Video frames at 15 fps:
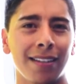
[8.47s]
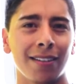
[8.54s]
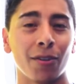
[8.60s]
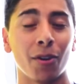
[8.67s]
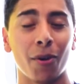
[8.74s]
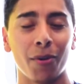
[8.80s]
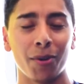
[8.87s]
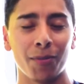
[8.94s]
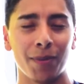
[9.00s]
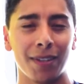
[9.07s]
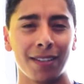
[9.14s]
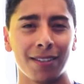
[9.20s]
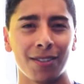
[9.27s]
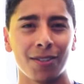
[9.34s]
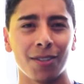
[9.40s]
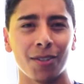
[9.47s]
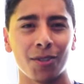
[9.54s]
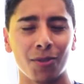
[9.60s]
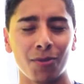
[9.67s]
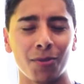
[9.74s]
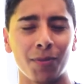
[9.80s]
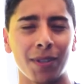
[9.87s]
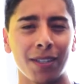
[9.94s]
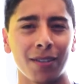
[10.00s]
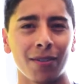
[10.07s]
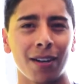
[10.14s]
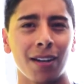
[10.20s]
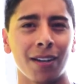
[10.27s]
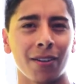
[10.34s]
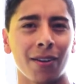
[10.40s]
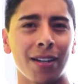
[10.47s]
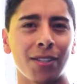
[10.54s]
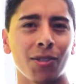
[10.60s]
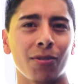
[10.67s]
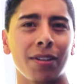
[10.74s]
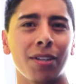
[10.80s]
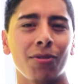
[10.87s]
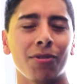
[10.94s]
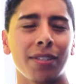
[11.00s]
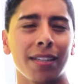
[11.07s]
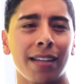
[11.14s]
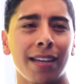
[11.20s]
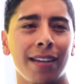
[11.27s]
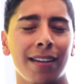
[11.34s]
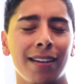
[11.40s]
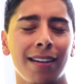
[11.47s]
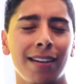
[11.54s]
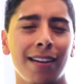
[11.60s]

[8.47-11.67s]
or going to be, soon to be a grad student at UCLA.